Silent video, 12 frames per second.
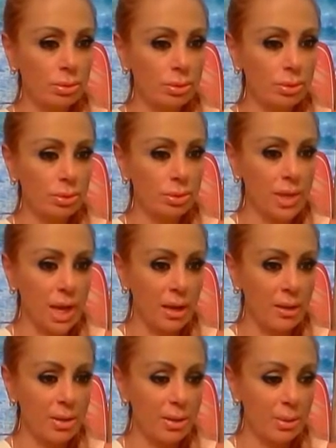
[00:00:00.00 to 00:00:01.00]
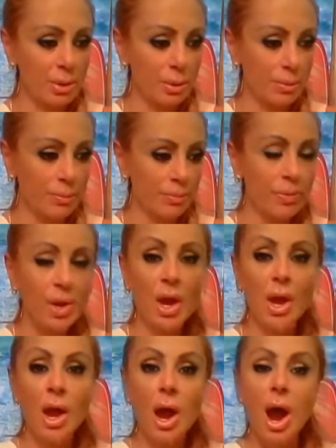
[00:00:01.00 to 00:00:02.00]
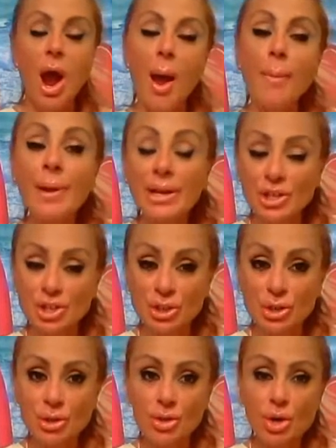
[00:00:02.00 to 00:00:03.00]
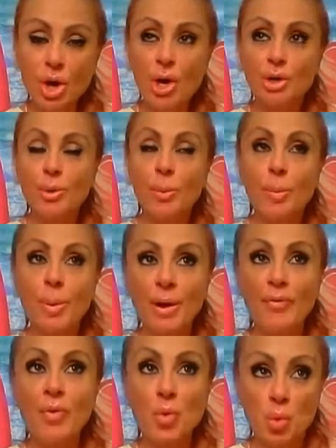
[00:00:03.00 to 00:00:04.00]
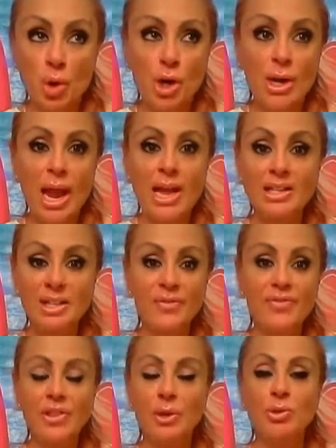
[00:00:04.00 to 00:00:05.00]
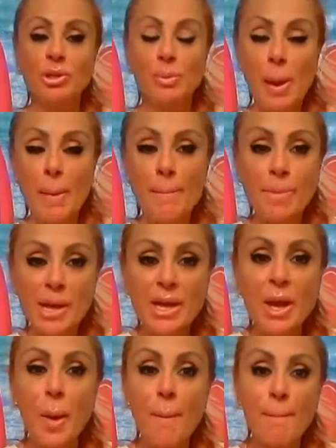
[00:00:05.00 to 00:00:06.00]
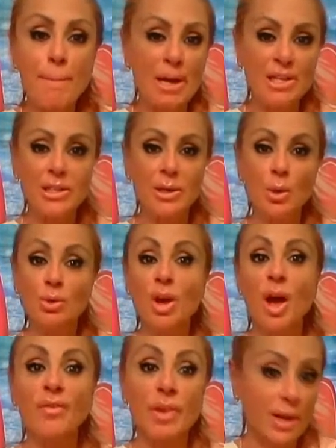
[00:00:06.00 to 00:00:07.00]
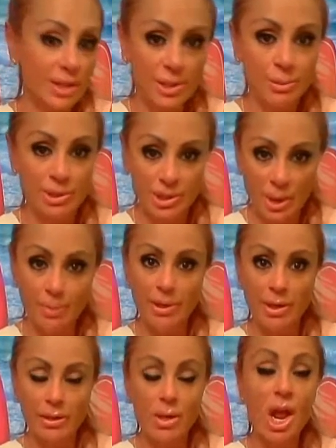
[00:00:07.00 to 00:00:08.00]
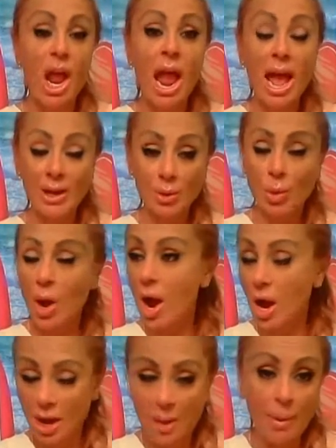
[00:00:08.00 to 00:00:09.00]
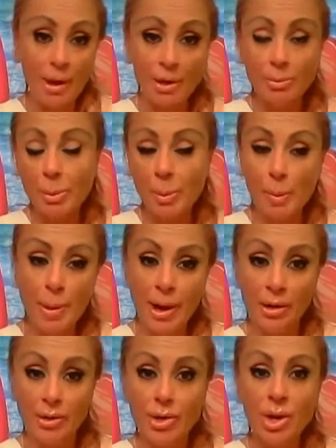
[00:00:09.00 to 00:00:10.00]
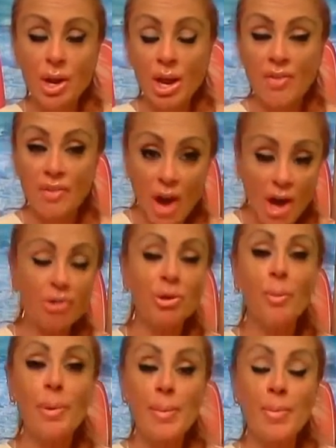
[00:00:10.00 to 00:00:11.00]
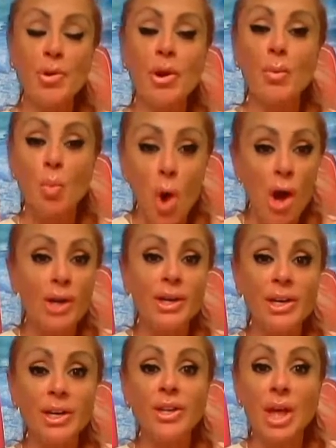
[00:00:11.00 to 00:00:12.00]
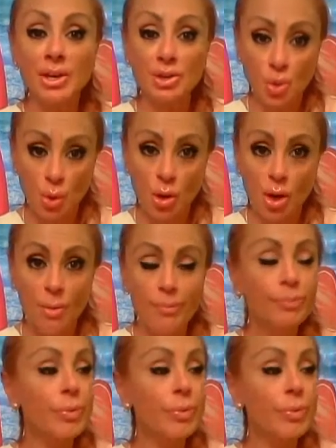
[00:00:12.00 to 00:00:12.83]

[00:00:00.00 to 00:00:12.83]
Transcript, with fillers: who's that? Someone home? I make sure to prepare for work as if there was going to be a big busload of customers coming in. And am I going to be prepared? If a hundred people come walking in that door,